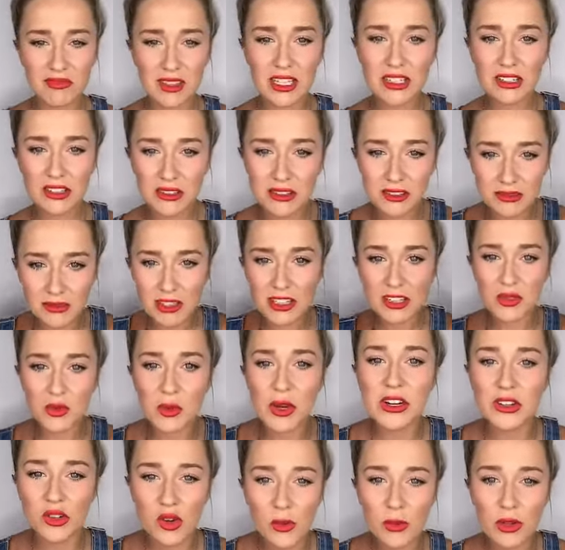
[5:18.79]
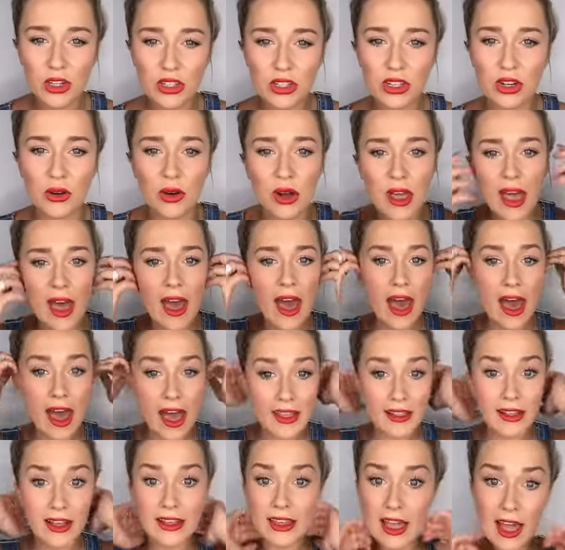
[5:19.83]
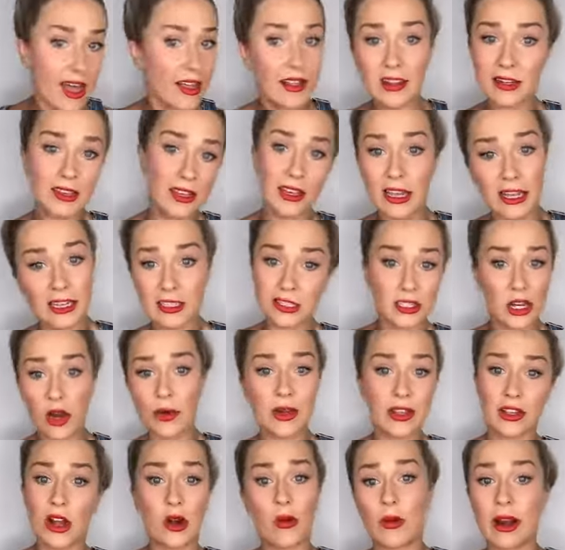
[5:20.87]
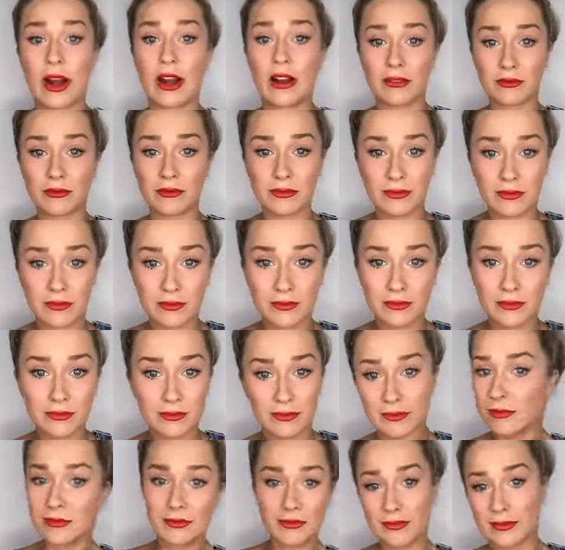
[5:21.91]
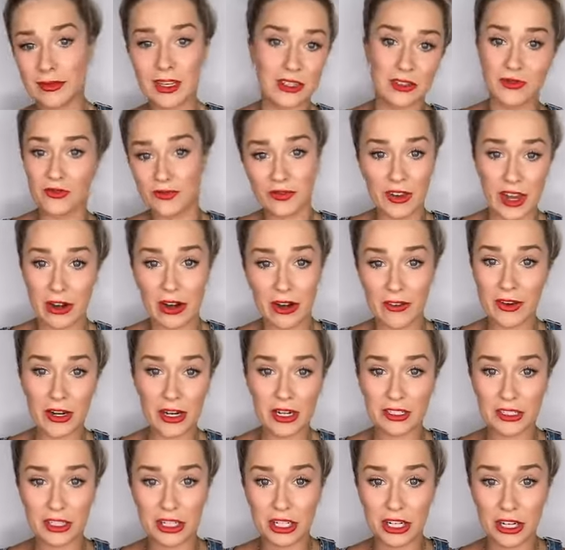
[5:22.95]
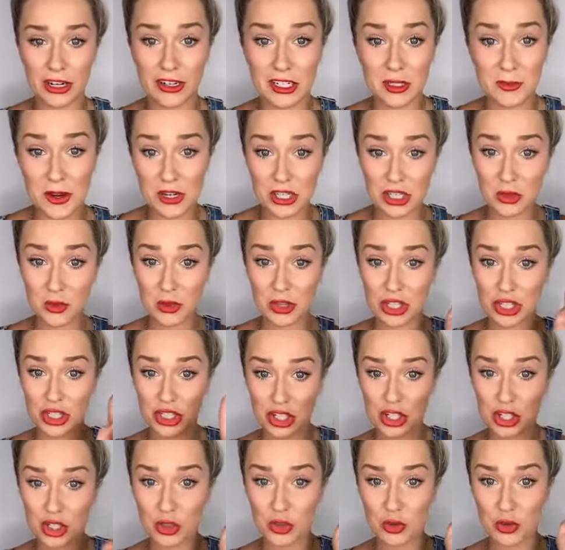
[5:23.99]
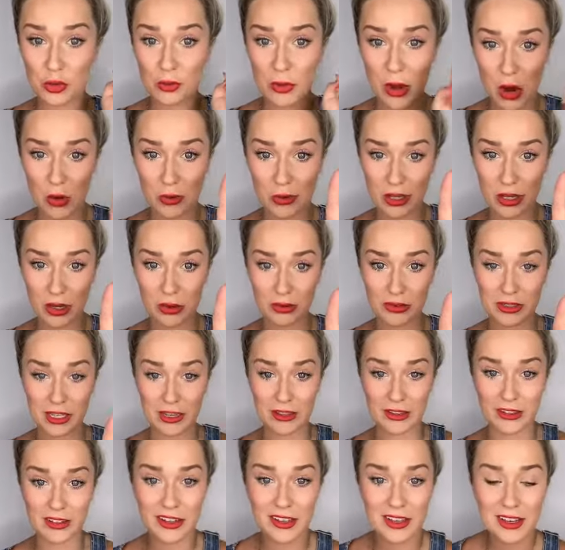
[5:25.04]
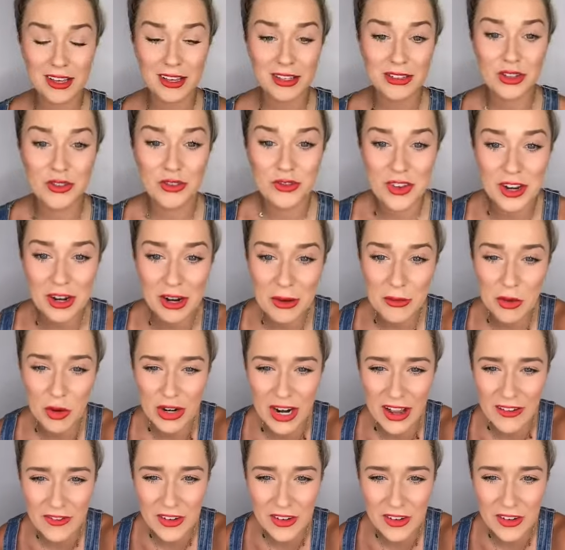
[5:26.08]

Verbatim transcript: This, this is what I normally do. And again, it's going nowhere. It's very, very secure, especially with the two Ponyos in. So very important.